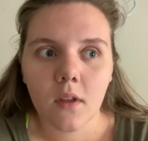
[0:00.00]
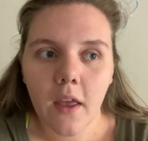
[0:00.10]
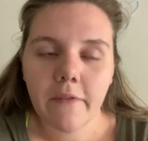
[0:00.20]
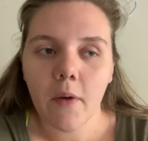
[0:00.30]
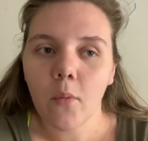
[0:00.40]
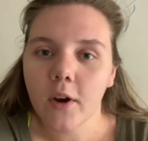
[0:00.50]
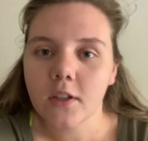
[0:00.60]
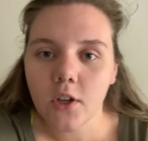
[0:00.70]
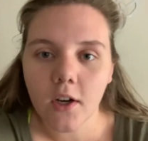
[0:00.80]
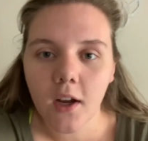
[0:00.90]
if I'm wearing
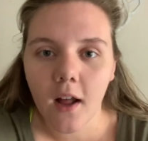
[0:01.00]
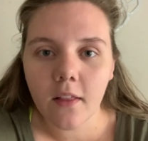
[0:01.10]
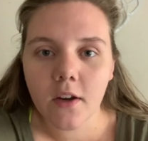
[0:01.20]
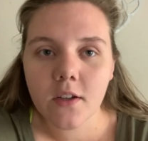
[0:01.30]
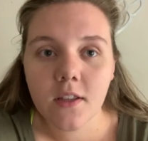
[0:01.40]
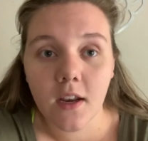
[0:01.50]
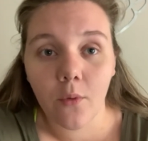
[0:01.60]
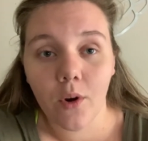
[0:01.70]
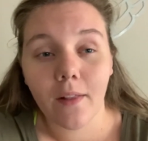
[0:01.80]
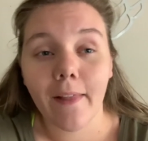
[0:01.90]
dark colors, then I
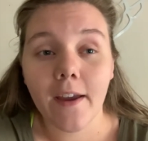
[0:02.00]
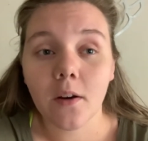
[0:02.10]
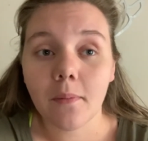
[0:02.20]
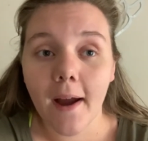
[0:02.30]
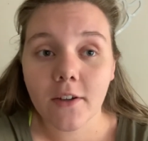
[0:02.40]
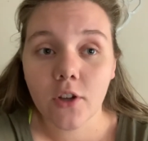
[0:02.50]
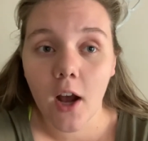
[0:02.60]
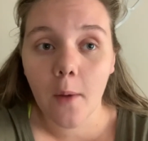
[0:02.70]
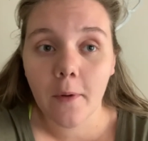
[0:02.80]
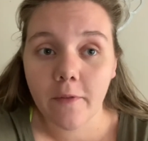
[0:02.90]
want a lighter
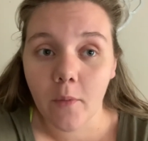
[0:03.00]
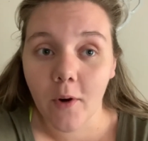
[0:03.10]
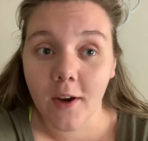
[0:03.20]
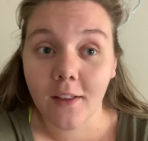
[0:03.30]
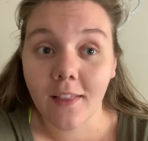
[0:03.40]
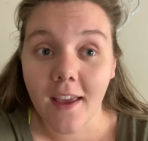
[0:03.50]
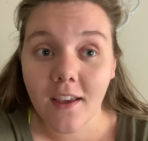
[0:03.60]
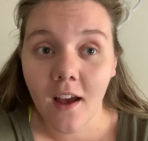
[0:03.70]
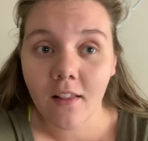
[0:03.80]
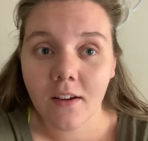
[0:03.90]
backdrop. If I'm wearing light
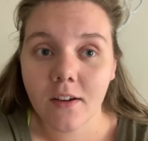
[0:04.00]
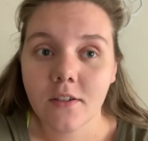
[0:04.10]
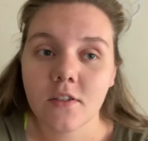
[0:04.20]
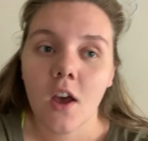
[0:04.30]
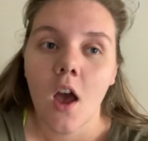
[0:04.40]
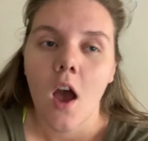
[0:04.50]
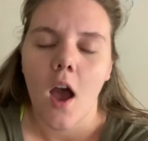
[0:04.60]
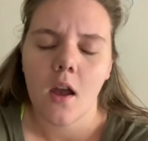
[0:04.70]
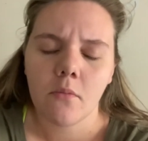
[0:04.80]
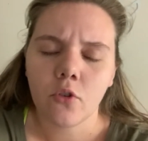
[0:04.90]
colors,
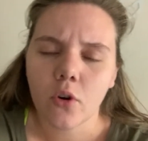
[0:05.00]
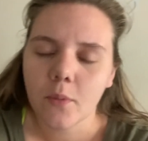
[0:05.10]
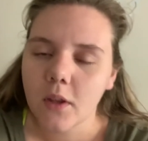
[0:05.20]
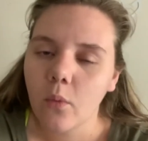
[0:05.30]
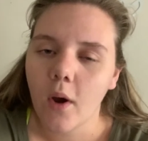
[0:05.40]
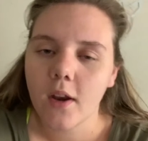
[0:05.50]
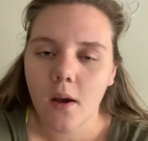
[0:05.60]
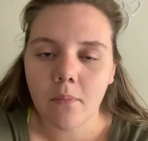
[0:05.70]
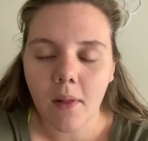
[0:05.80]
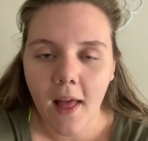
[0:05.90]
I normally want a
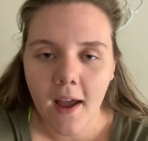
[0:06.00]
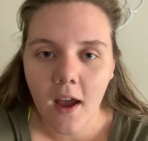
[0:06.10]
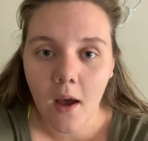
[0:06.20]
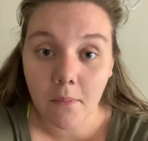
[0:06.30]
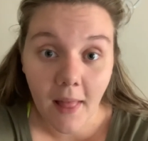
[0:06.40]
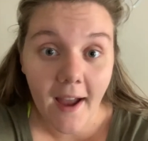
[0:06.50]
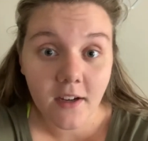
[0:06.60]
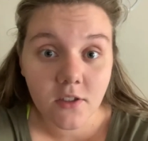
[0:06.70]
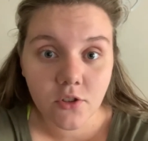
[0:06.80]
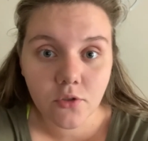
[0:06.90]

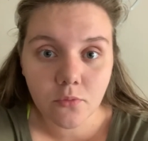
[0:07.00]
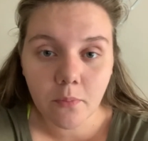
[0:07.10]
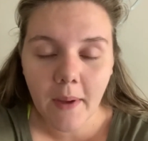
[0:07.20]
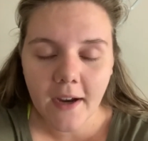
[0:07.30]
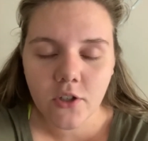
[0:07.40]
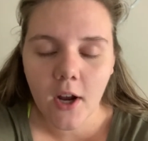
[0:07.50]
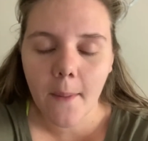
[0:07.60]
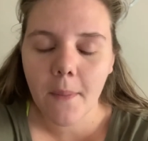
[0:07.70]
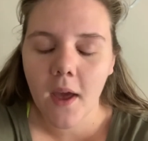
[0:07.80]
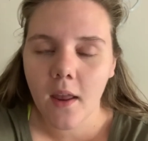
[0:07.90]
black
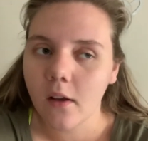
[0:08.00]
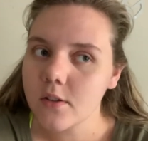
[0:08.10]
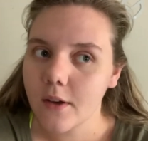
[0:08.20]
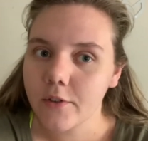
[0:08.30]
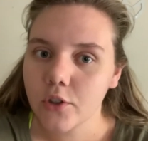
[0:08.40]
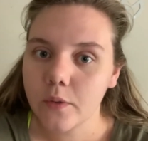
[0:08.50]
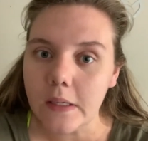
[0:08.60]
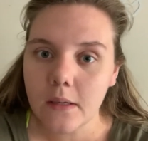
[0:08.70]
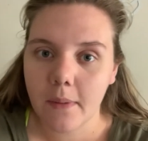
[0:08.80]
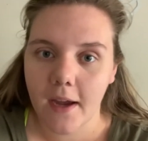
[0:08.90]
backdrop. And I also have a
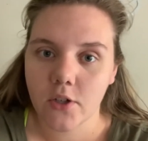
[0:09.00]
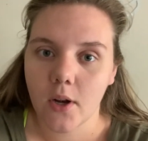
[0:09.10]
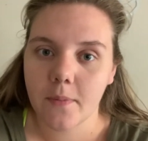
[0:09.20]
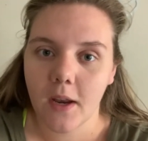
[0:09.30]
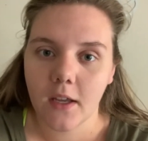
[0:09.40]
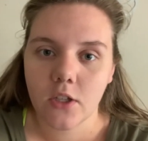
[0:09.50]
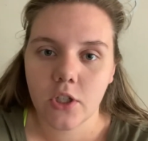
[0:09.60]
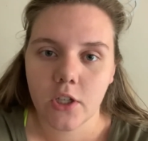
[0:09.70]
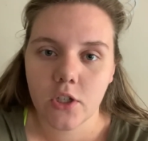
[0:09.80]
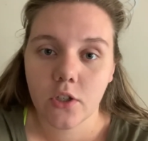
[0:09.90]
green backdrop that I can
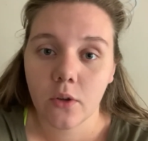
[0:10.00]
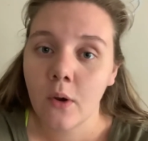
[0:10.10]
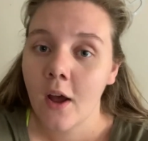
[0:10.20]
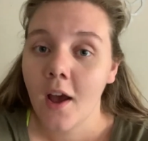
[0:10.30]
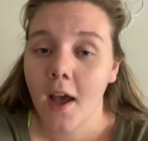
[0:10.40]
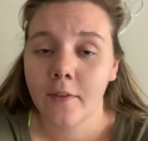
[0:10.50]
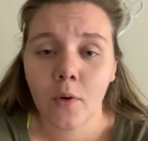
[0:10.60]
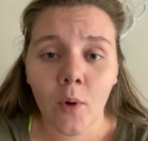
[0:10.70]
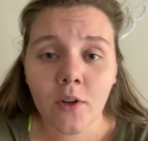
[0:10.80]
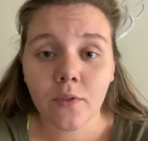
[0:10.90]
change it to. I have a
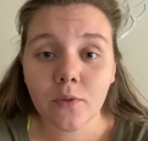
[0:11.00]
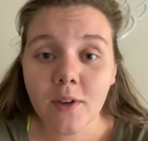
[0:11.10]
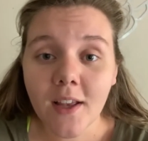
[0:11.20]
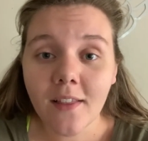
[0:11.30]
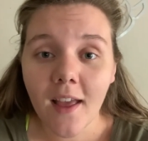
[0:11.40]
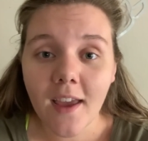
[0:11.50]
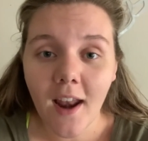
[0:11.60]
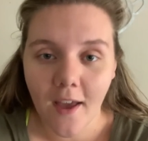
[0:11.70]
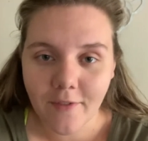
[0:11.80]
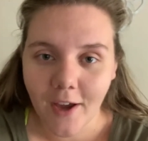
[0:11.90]
wonderful ring light.
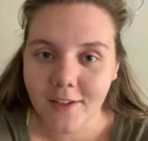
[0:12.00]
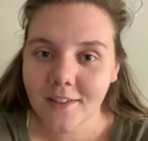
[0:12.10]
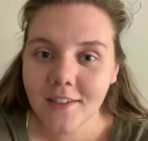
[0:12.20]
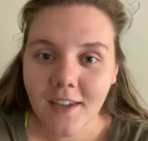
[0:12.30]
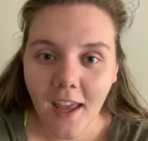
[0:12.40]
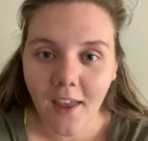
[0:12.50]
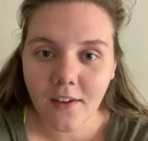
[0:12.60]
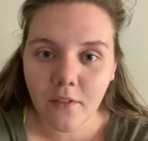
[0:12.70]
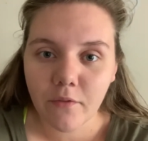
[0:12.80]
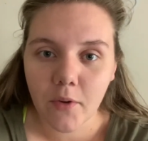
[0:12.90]
I've got a
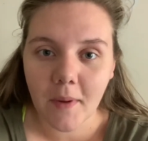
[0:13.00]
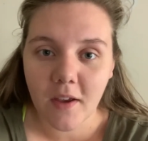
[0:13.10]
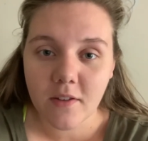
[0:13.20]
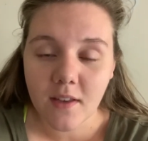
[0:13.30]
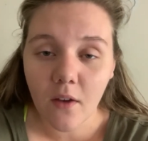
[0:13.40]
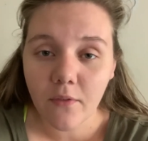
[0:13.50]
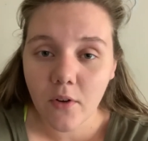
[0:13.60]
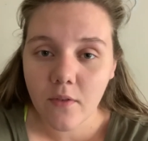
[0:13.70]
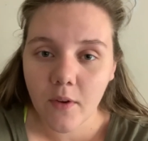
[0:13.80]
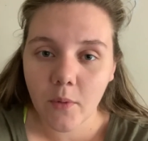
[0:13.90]
stand for my cell
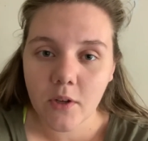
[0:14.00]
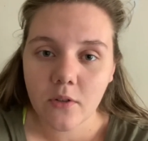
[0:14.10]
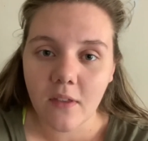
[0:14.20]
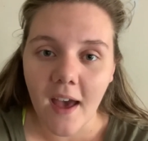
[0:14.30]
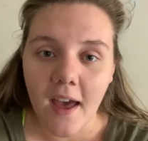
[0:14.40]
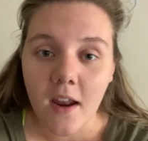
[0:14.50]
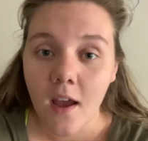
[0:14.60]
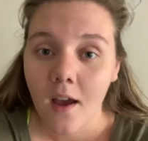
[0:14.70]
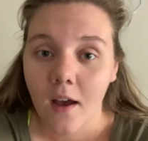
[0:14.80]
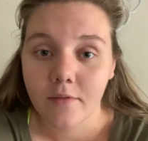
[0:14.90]
phone if I want to do that.
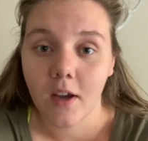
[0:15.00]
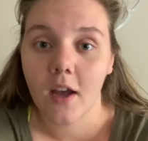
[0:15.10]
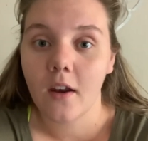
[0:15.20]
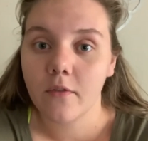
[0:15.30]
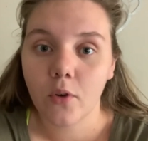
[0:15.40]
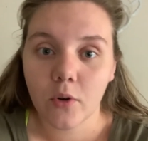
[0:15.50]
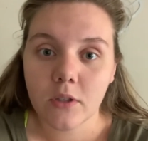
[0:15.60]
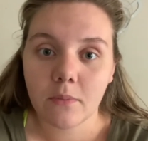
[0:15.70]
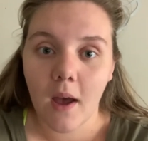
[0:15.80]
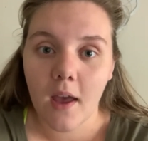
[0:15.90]
I've got, of
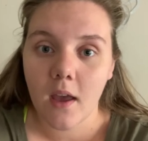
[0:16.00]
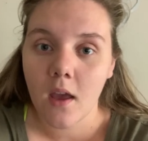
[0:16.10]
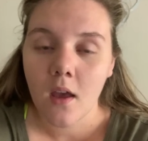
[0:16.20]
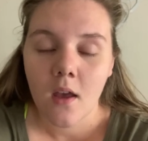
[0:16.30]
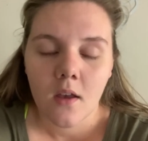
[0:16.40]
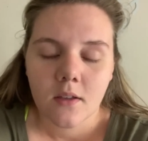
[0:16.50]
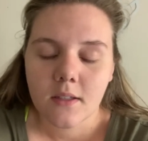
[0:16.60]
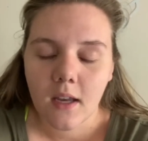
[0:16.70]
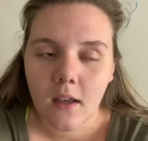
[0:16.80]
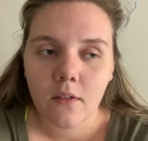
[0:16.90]
course, my
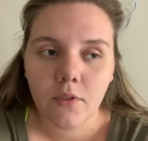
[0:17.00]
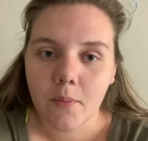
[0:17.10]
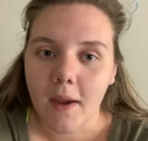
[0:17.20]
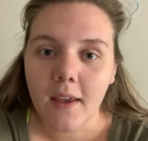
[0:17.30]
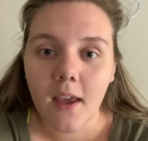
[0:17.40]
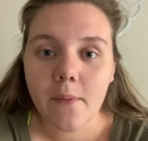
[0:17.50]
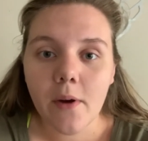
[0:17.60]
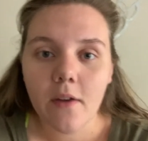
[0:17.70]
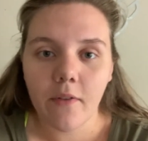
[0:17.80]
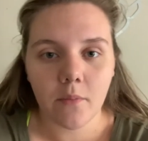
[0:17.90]
stand for my
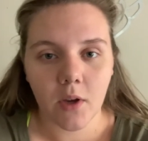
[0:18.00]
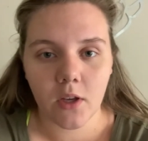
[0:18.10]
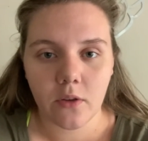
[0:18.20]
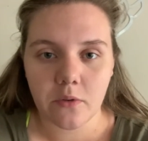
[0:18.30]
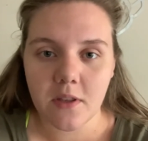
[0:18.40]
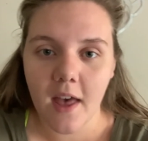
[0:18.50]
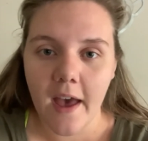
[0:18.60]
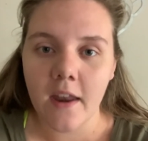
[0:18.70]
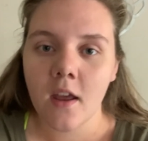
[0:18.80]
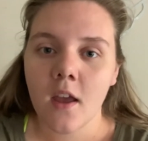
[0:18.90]
camera if I'm going to use
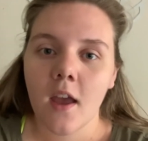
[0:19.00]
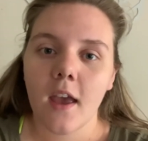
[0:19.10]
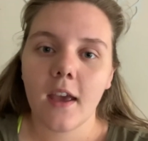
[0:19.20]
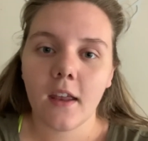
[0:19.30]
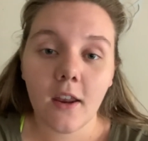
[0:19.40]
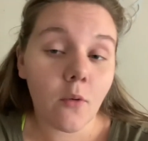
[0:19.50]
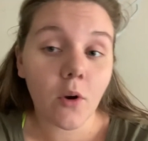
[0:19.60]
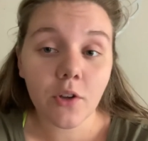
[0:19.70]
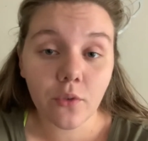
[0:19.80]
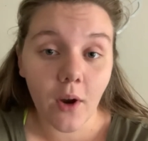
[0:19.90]
that. It
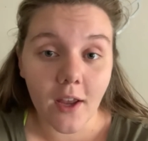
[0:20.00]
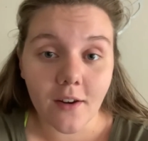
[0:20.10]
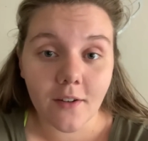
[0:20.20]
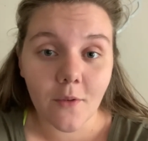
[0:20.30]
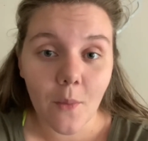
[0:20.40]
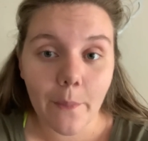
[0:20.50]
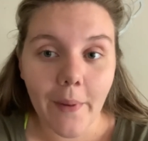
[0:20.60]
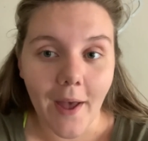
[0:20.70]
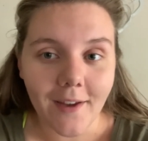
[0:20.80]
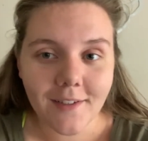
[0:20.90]
works great.
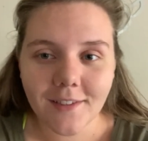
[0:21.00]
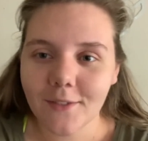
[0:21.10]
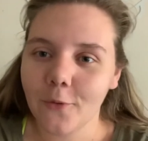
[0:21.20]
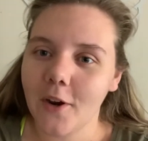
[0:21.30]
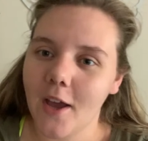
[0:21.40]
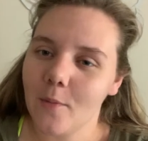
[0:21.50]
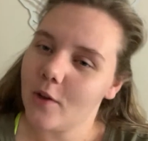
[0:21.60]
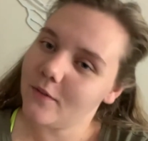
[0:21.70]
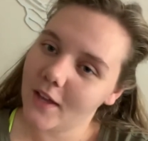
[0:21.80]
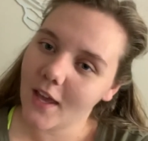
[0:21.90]
But when I'm
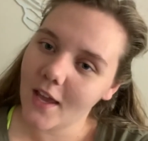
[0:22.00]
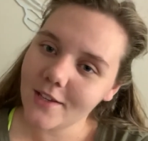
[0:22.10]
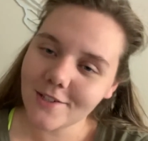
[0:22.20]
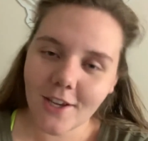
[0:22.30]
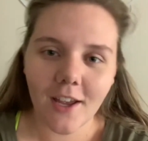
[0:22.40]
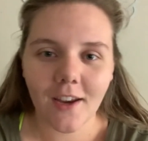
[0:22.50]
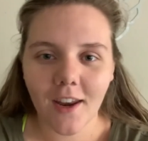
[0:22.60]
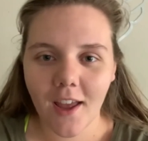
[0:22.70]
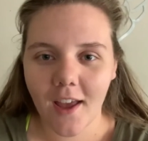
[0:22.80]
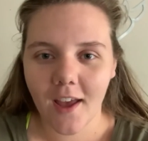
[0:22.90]
on
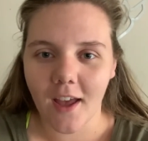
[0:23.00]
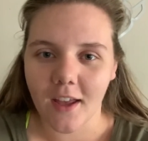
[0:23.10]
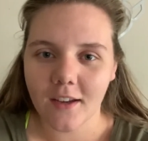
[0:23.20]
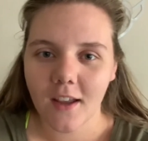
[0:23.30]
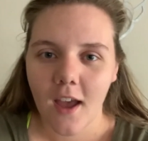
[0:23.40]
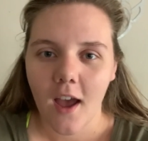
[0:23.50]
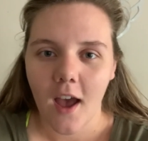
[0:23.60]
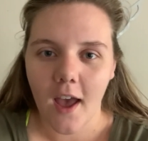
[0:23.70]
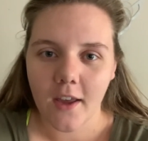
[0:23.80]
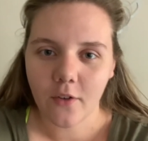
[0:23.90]
vacation and
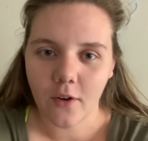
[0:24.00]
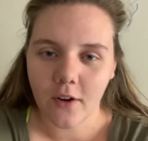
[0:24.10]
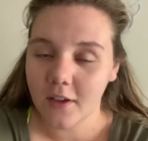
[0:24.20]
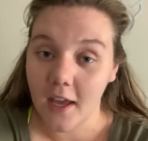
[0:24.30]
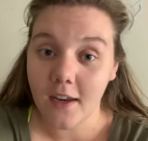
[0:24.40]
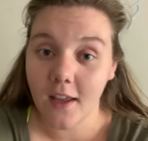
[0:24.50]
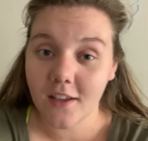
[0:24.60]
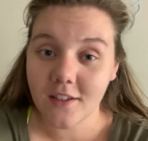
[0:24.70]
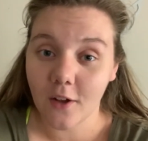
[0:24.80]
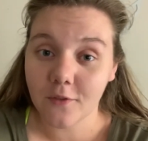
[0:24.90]
I get a
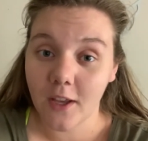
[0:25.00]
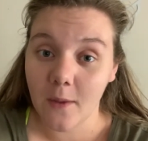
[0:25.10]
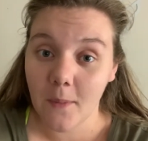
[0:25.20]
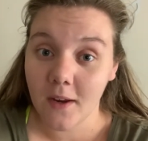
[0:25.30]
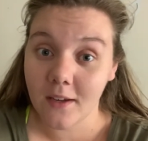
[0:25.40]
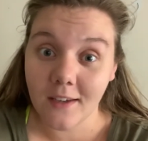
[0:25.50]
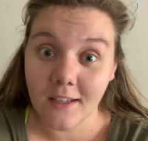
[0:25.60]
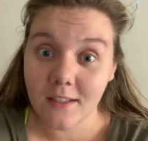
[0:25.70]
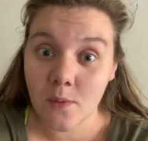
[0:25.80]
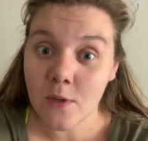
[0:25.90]
self-tape and it
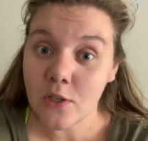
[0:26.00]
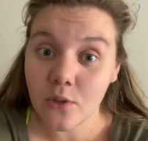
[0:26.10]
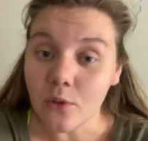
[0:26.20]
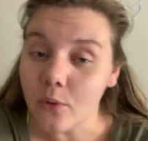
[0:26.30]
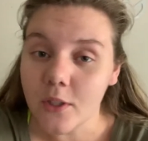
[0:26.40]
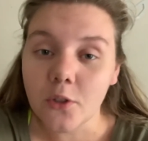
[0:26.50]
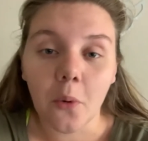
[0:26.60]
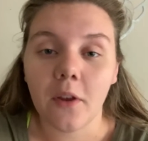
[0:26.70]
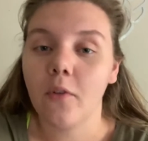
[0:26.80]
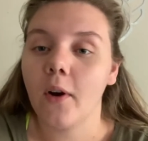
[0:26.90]
needs to be due in
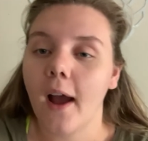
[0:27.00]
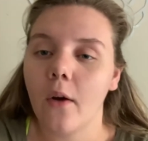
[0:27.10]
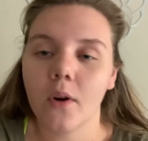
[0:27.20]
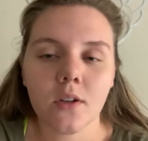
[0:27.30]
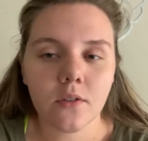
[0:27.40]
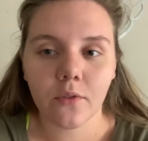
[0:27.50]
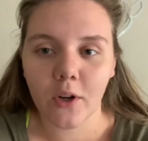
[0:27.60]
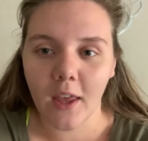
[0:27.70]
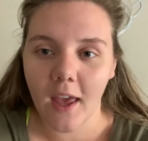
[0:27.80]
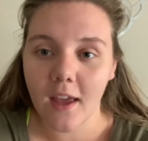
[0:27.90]
24 hours or
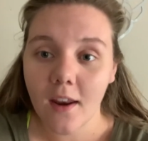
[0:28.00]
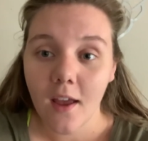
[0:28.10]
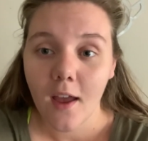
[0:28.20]
48,